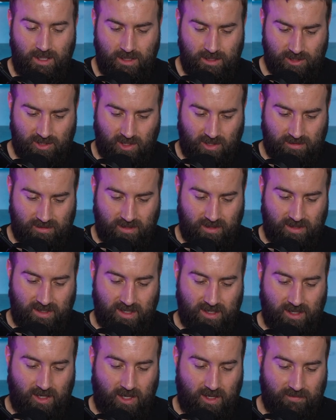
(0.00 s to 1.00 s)
Charles
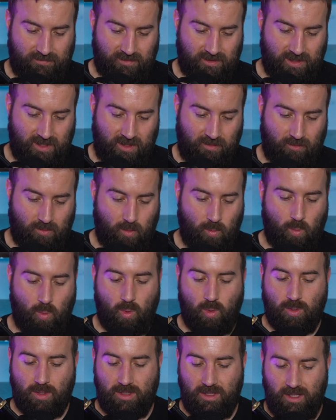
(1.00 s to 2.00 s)
Elliot offered a
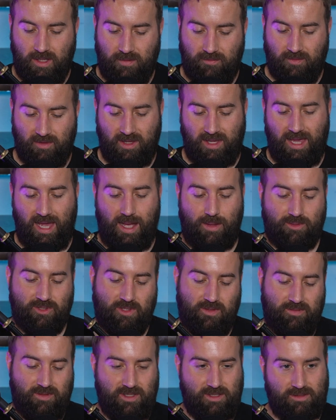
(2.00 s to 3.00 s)
reward for the capture
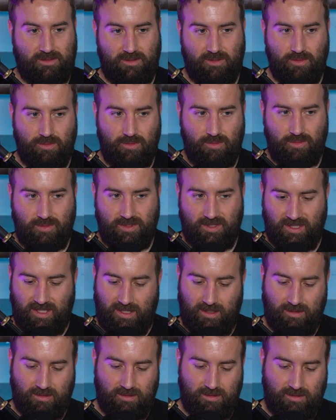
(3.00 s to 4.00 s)
of these 2
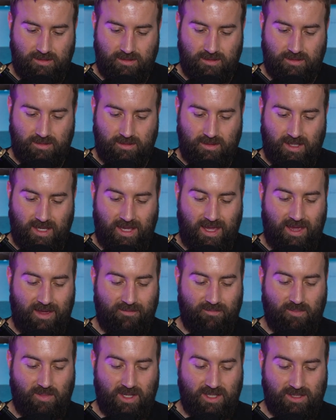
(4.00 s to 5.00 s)
sailors and
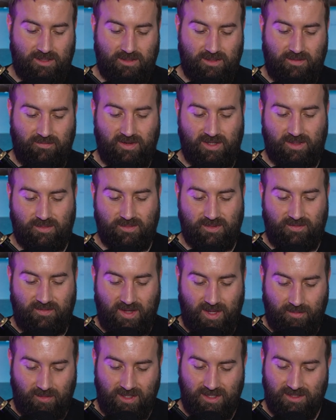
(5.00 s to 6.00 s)
gave money to the victim's
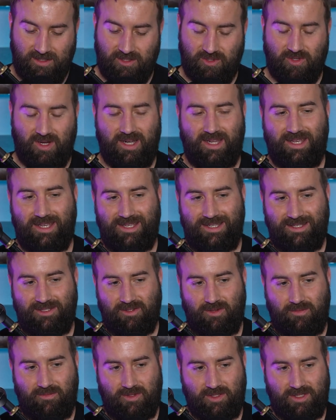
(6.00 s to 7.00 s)
family to try to ease over